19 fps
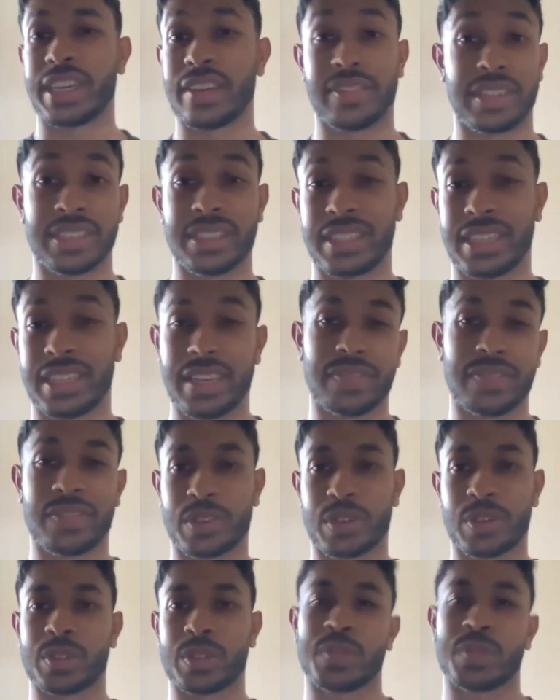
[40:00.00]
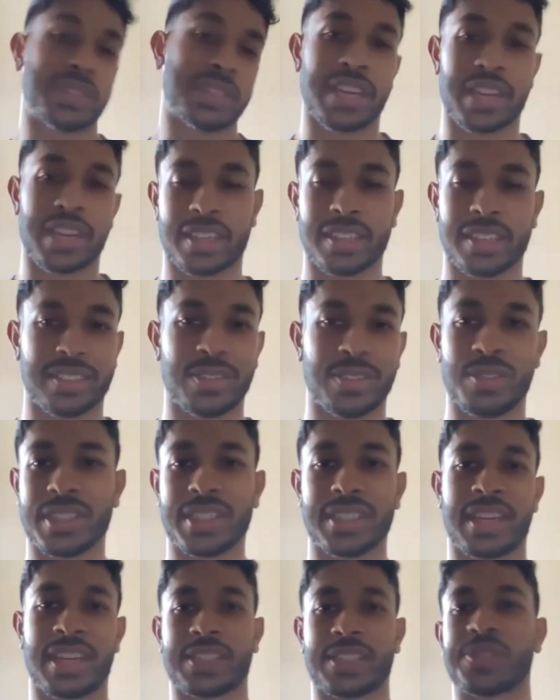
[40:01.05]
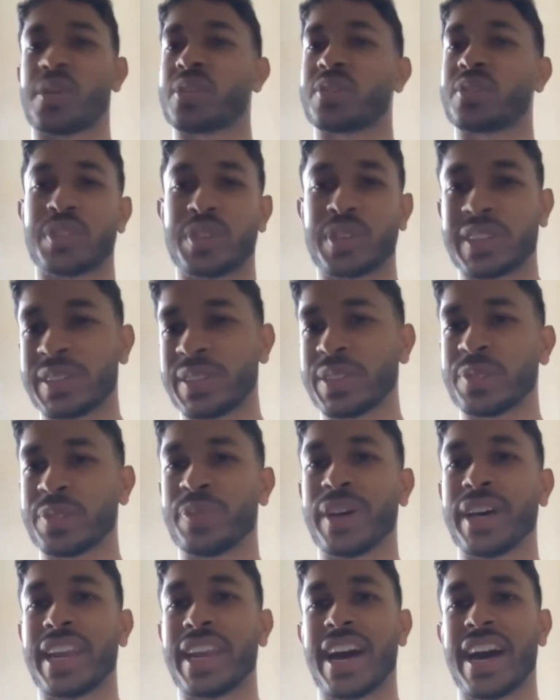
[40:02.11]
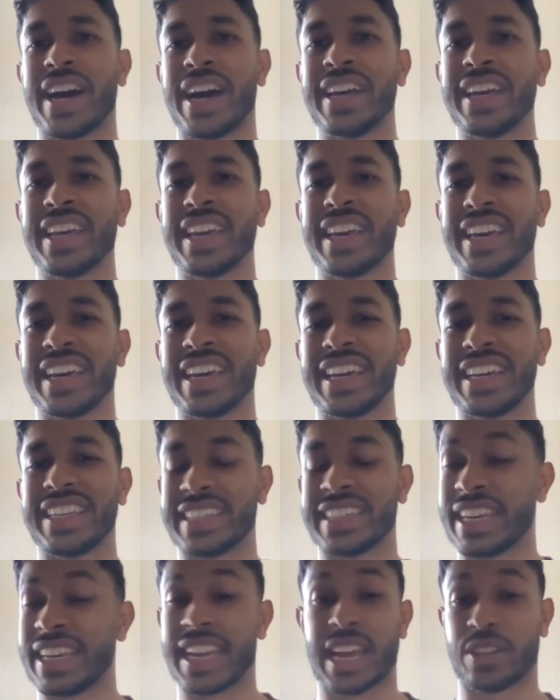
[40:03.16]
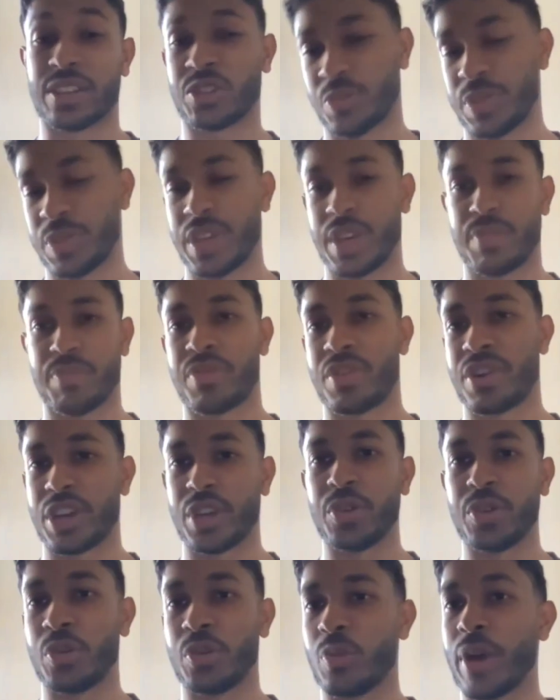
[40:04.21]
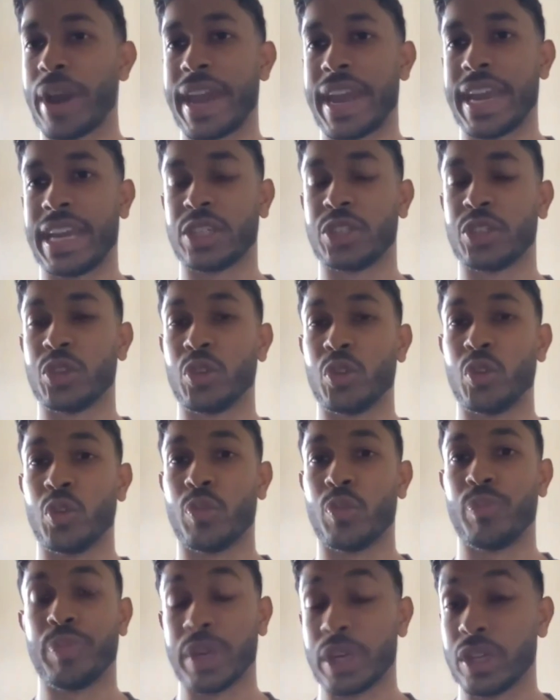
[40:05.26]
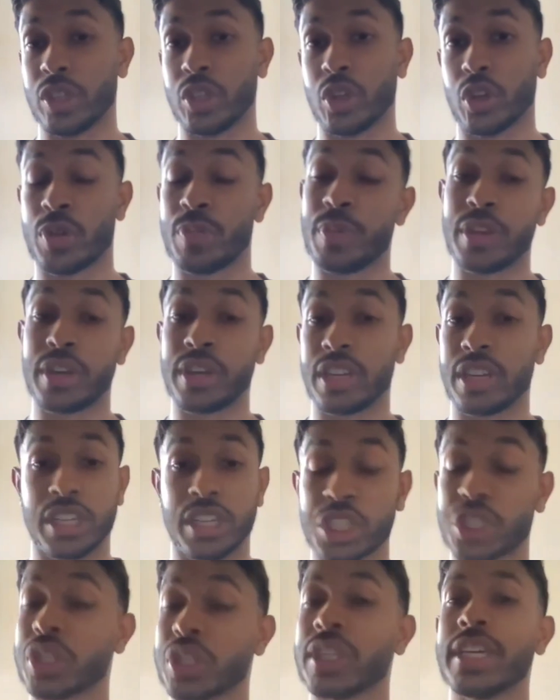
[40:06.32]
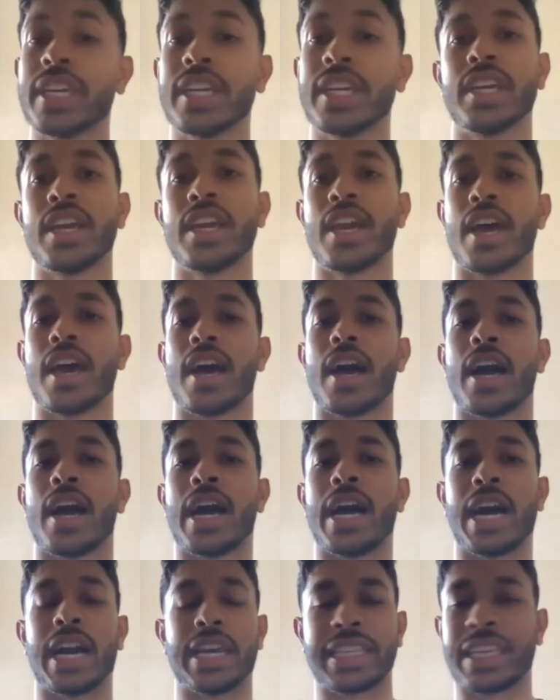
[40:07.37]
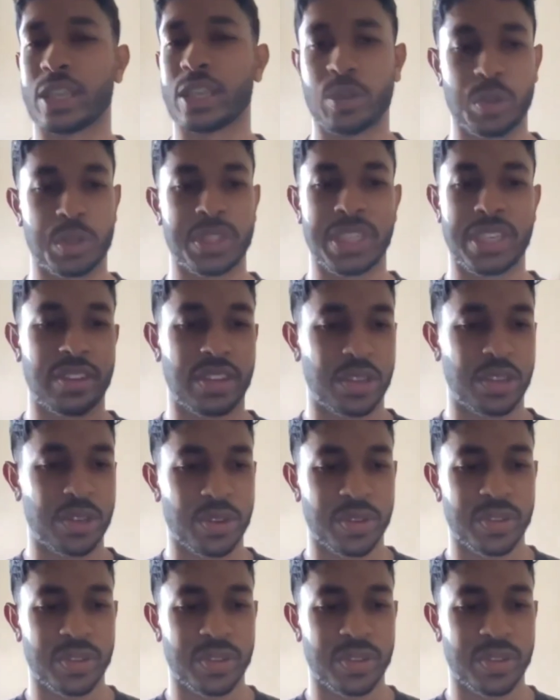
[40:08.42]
to give it as a gift for Christmas, like, because who doesn't like socks for Christmas? But it turned out to be a pretty good way to build your community initially. I think you see,